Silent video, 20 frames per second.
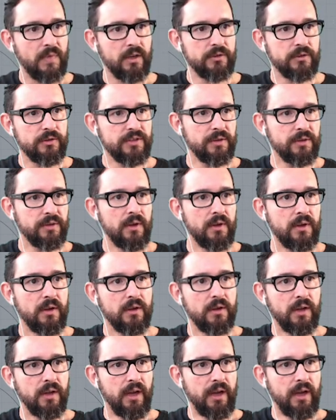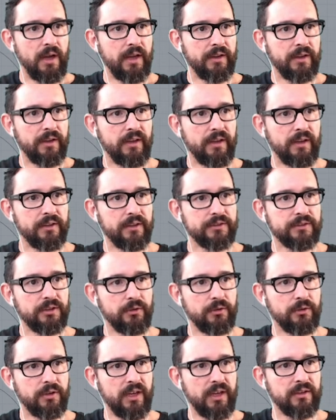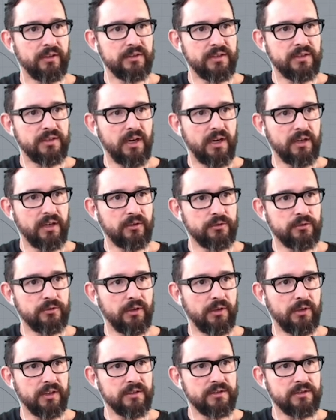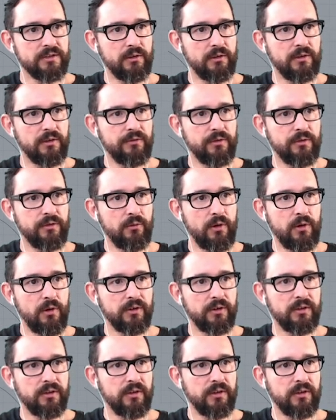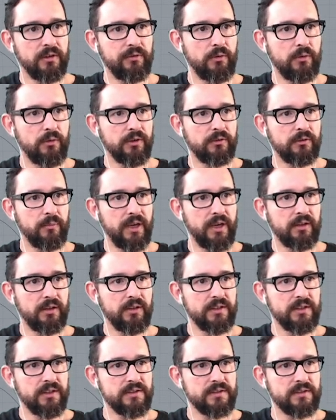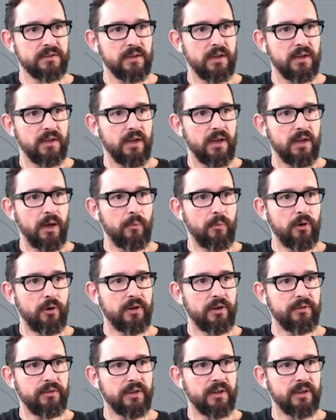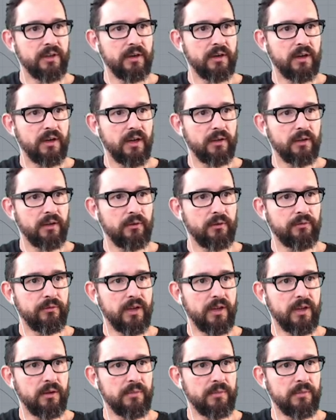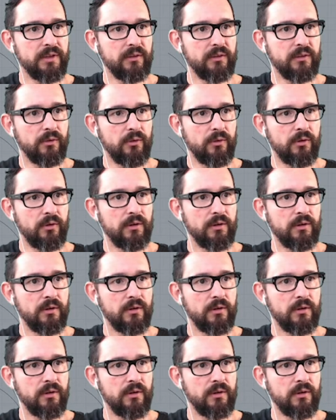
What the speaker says: see, and so you can start controlling. So if you want to make this a more even kind of element, or